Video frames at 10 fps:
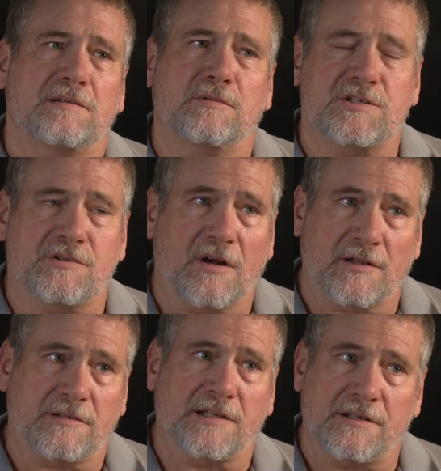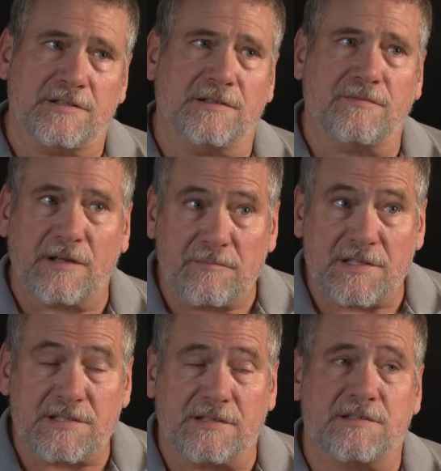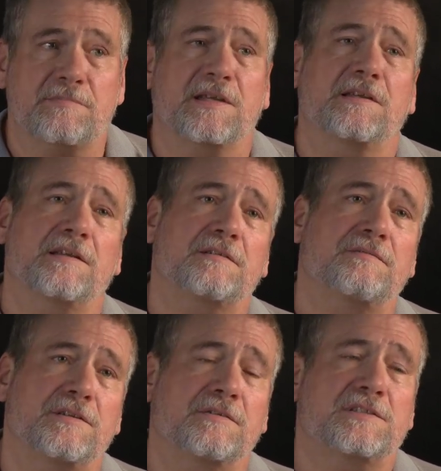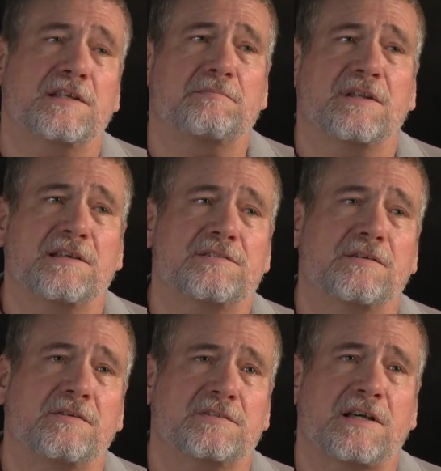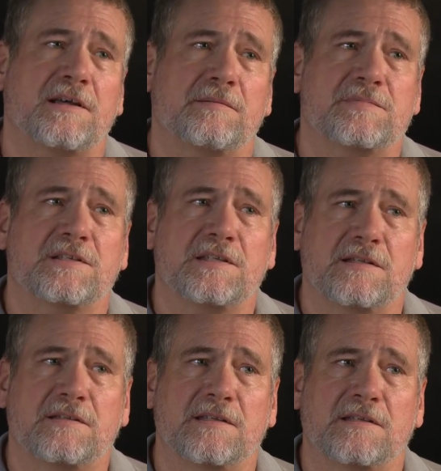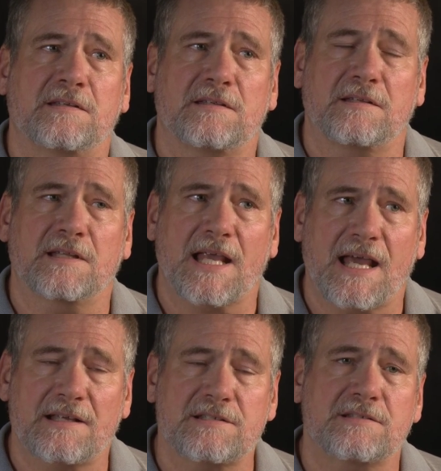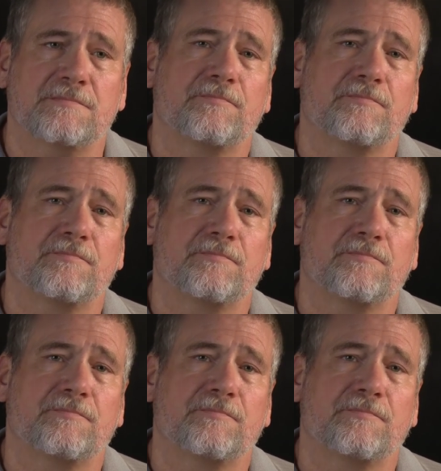which draw their energy from the sun's magnetic field, take place at all times and heat the gas.